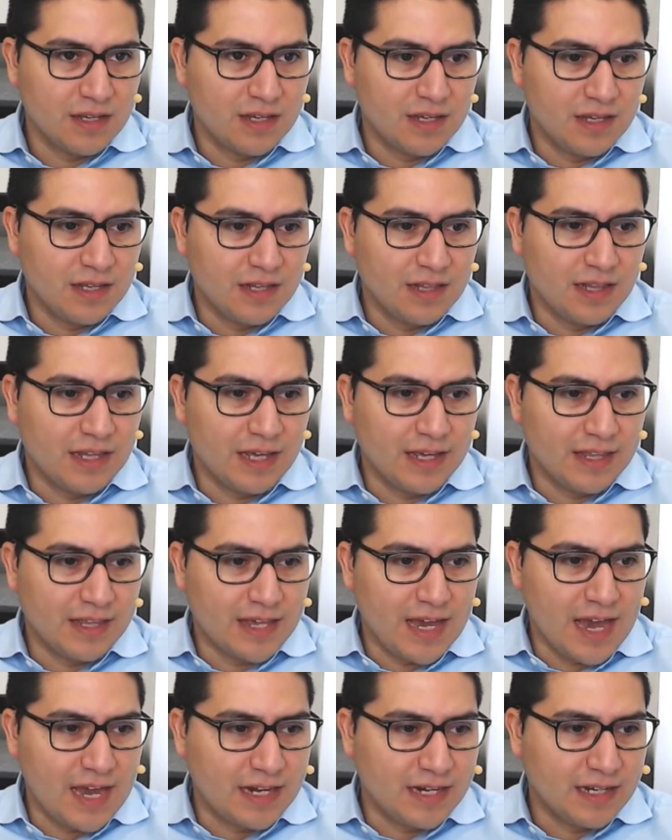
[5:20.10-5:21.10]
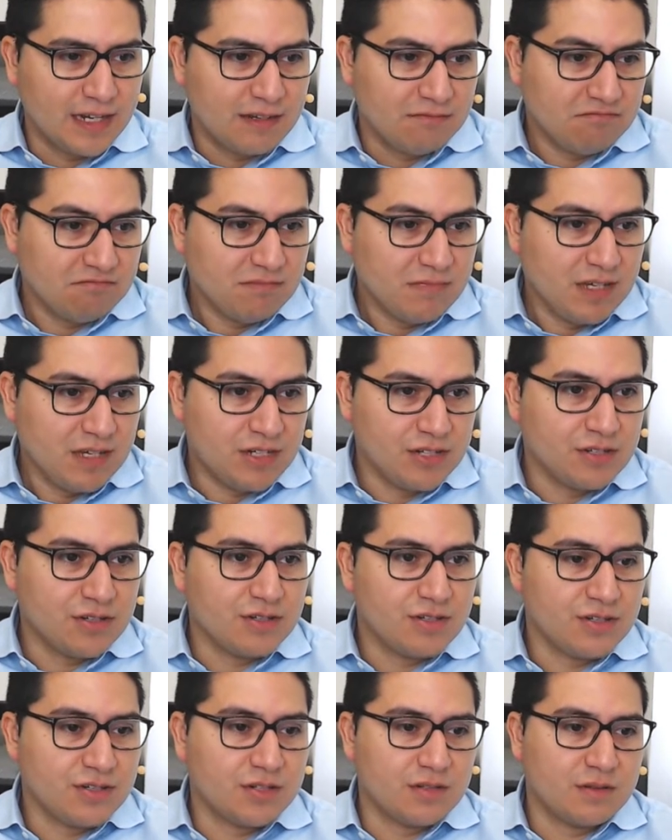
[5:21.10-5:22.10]
like that, it should
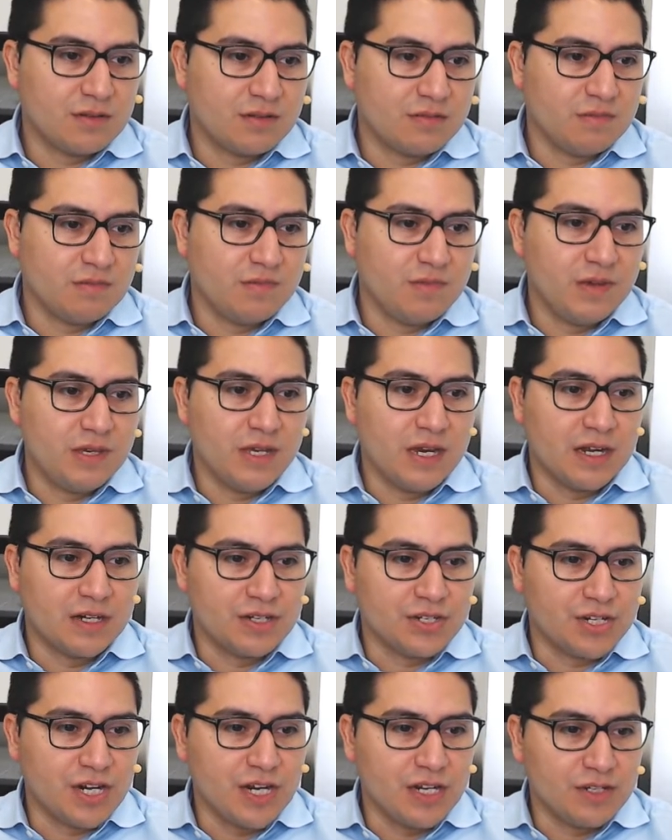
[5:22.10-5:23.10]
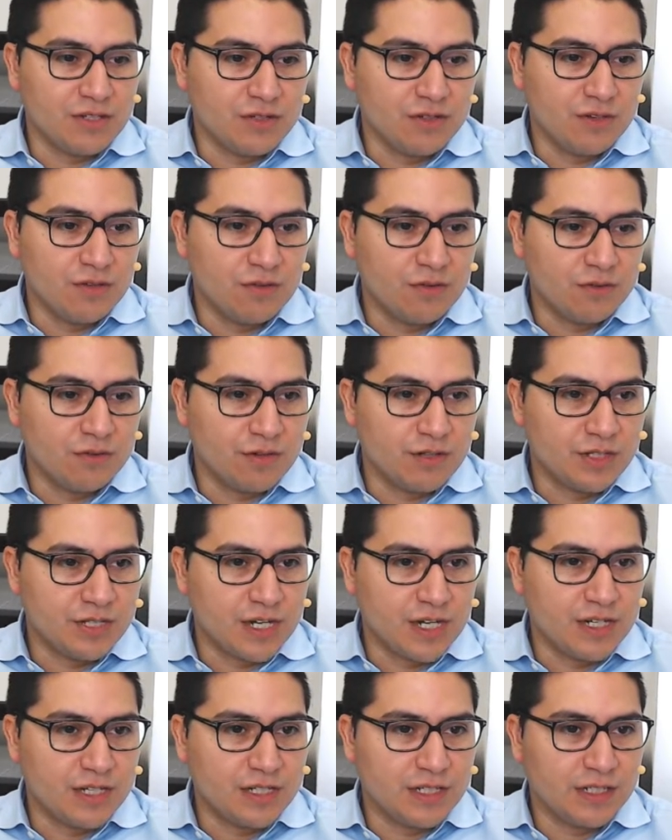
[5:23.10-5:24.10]
just be unchanged, no
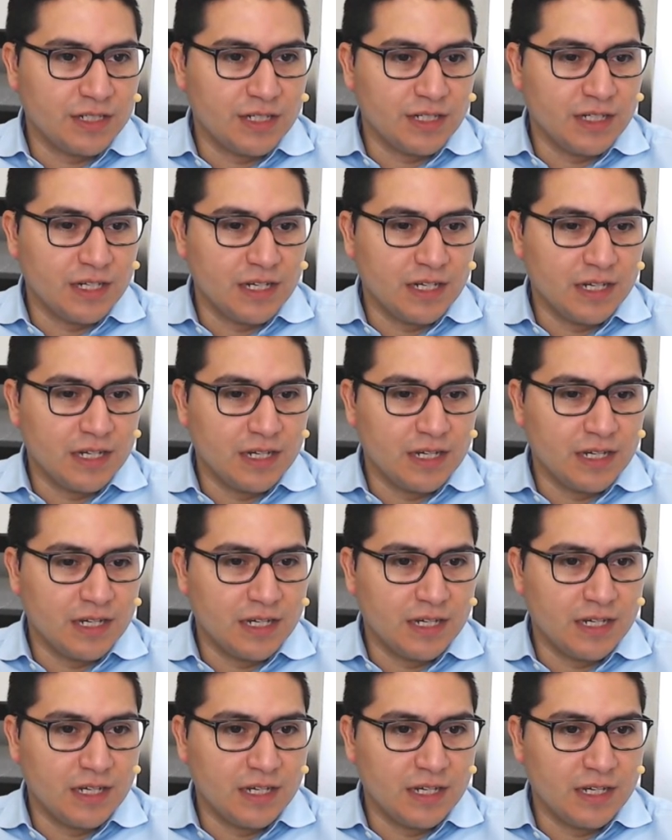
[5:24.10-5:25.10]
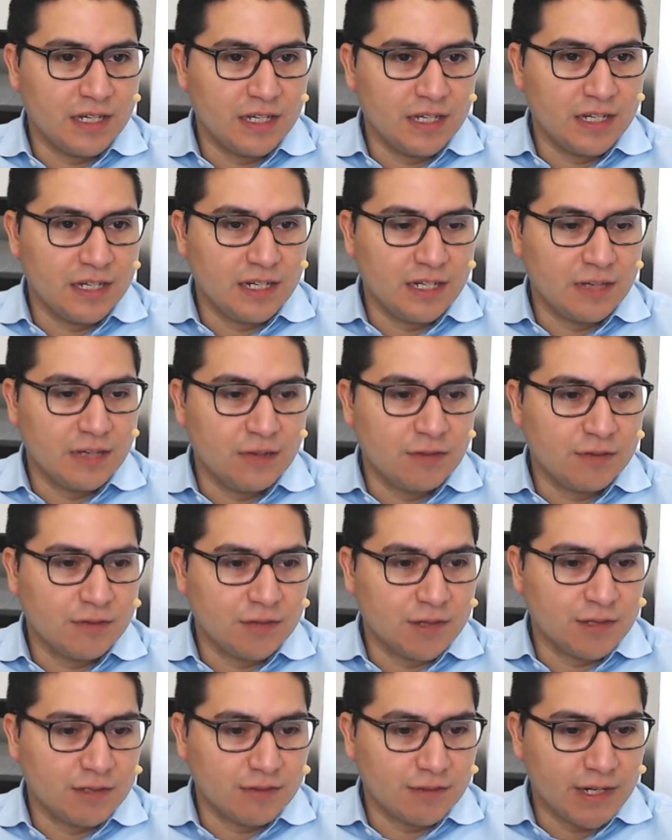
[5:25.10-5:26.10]
change in the no
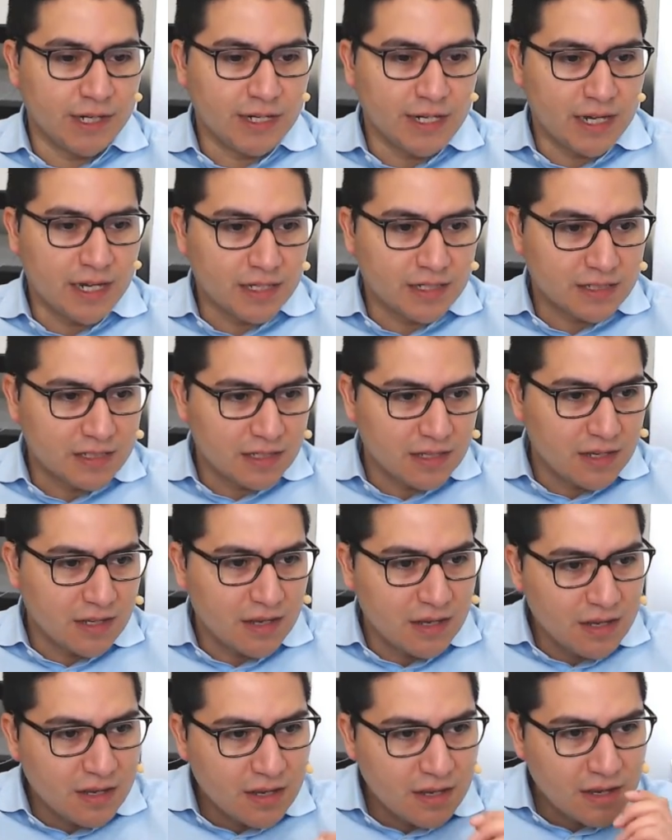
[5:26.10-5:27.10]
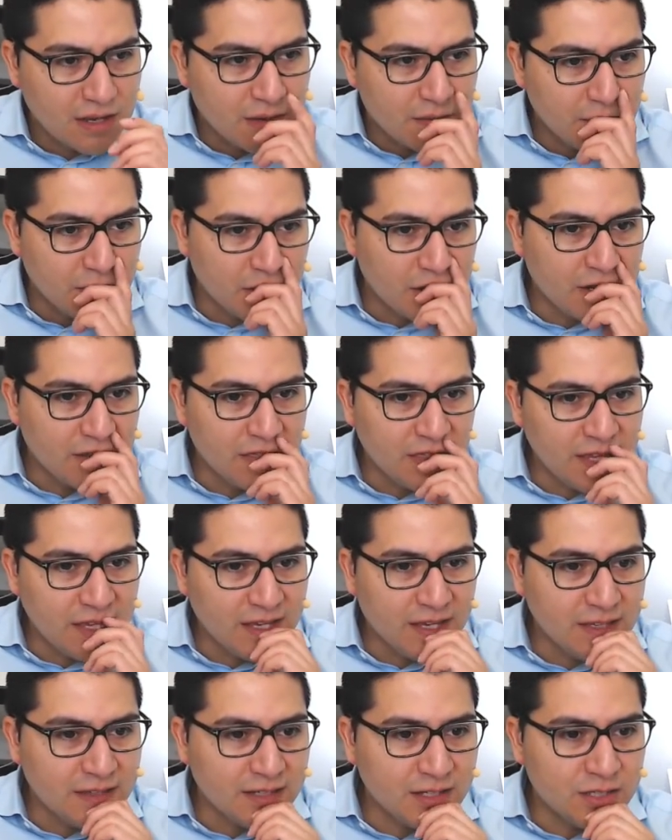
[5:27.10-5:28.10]
real rate hikes. But I think
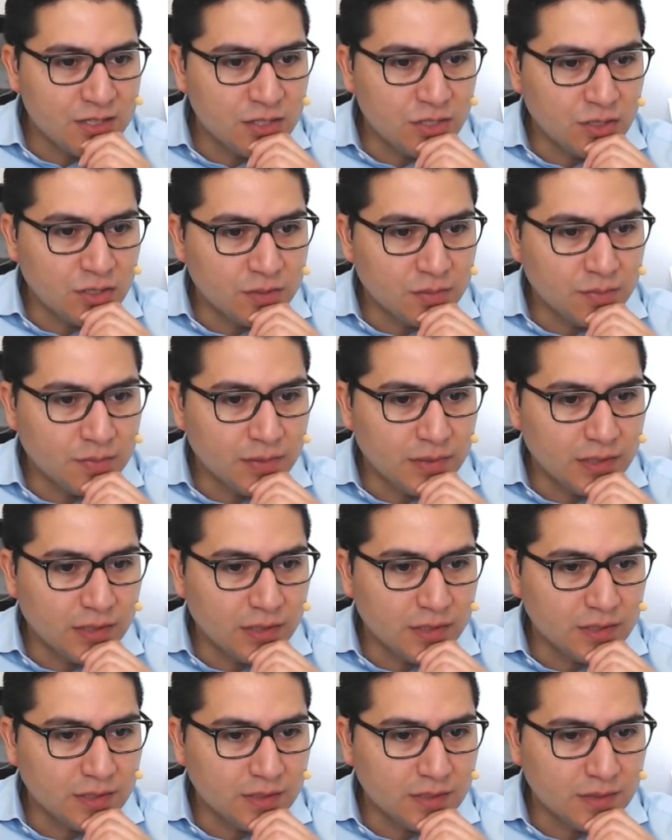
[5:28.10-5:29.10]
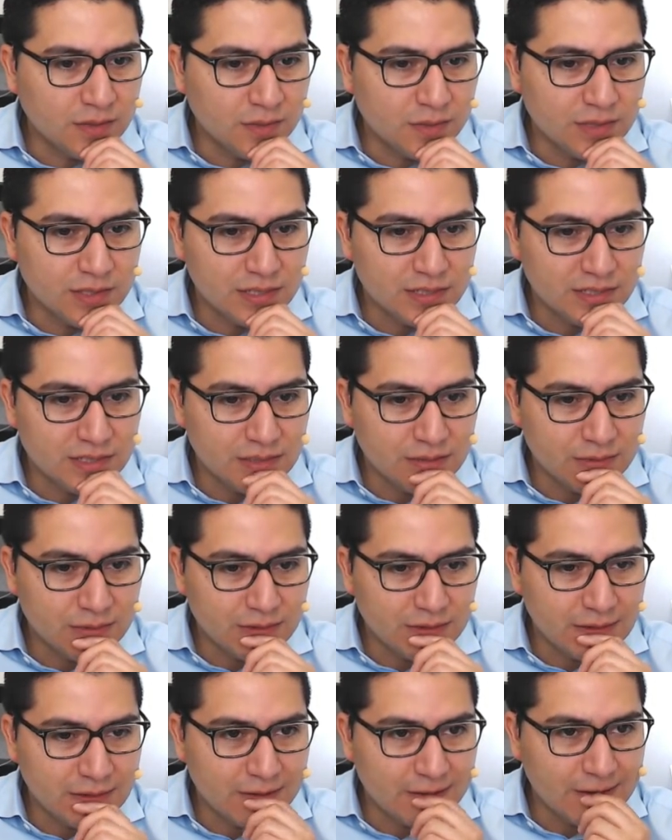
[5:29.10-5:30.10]
in the dot plot, which is this one
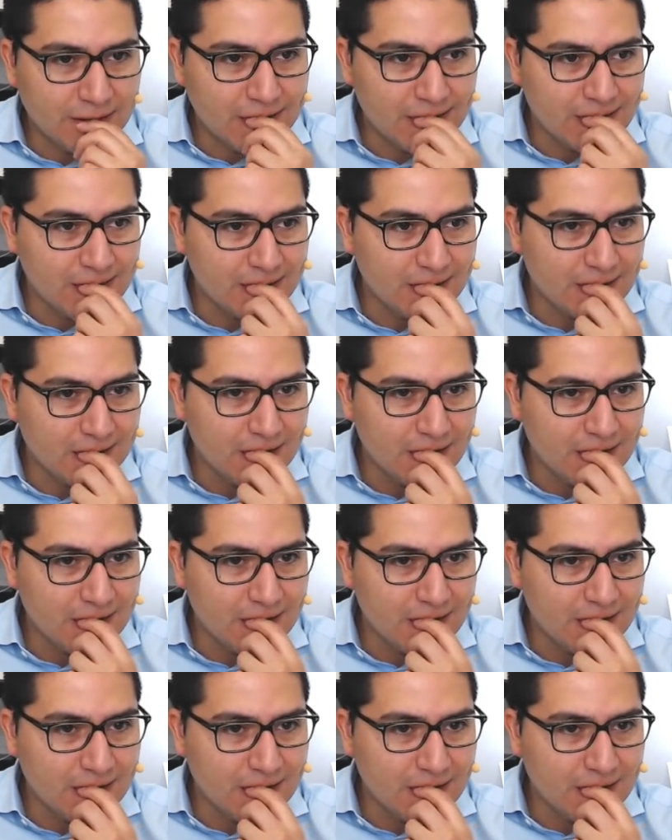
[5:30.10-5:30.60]
down here,